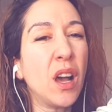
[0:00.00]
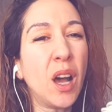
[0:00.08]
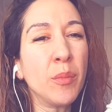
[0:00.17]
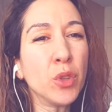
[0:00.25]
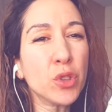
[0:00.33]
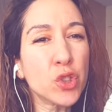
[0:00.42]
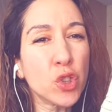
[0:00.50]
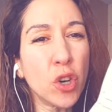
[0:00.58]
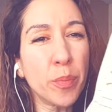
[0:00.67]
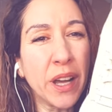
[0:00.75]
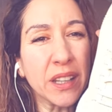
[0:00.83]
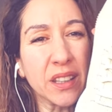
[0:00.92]
I'm not sure
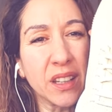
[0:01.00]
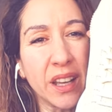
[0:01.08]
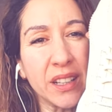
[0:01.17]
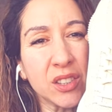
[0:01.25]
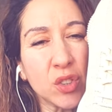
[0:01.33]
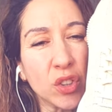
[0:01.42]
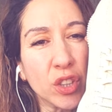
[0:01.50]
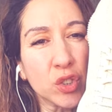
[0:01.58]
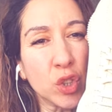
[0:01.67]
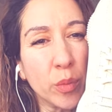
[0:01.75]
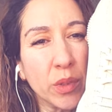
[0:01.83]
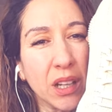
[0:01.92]
about the lace on the
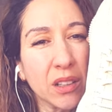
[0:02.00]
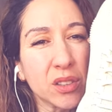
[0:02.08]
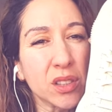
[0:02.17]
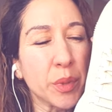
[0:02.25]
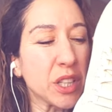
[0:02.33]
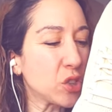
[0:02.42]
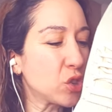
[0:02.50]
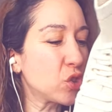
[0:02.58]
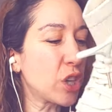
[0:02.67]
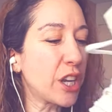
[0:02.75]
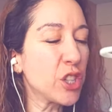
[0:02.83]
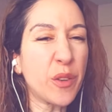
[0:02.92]
top. That looks a bit
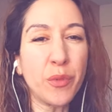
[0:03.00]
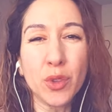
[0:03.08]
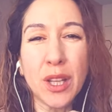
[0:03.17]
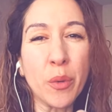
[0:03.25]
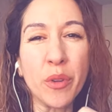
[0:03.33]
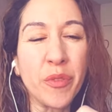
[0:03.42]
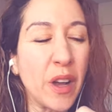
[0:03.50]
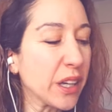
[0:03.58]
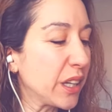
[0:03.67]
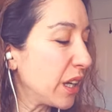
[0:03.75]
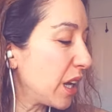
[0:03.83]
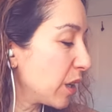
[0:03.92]
strange. I thought they were
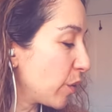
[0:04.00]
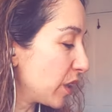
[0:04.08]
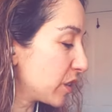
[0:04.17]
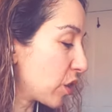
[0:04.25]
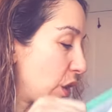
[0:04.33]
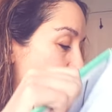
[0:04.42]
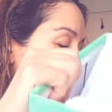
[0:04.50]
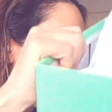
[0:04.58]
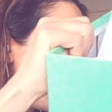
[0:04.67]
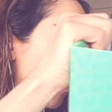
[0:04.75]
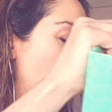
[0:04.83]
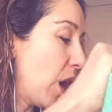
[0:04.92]
funky anyway, so I
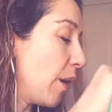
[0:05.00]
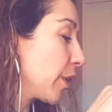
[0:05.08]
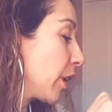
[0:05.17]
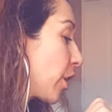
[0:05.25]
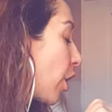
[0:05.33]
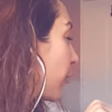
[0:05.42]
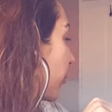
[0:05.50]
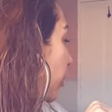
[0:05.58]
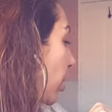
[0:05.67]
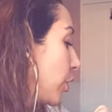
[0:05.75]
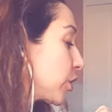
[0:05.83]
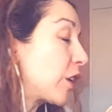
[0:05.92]
thought, right, I'm going to go for those.